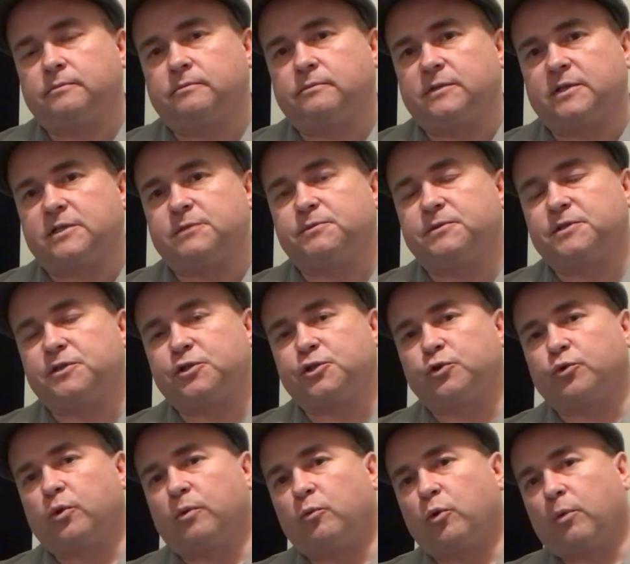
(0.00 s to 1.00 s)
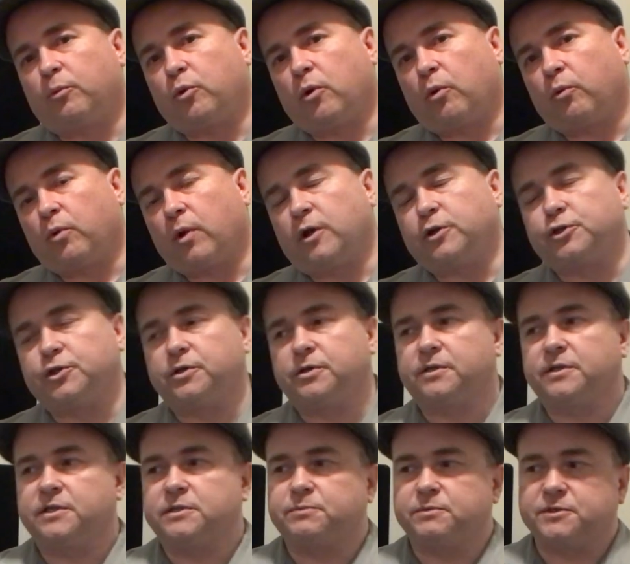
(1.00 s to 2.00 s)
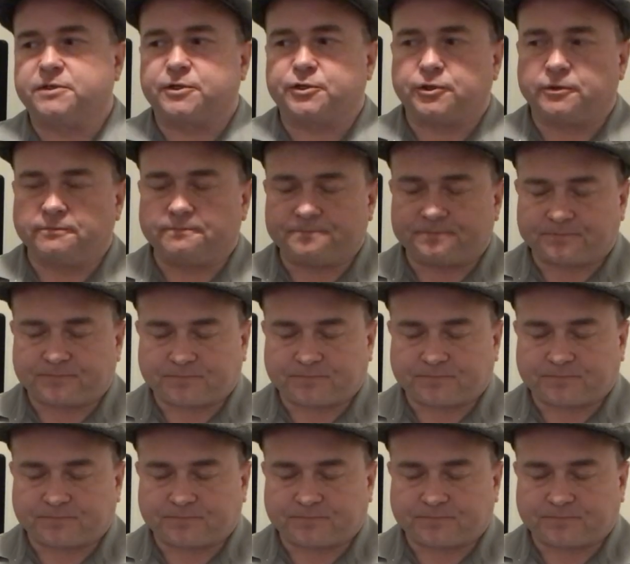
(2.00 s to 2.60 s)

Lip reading: disposition to a more pro-Russian disposition.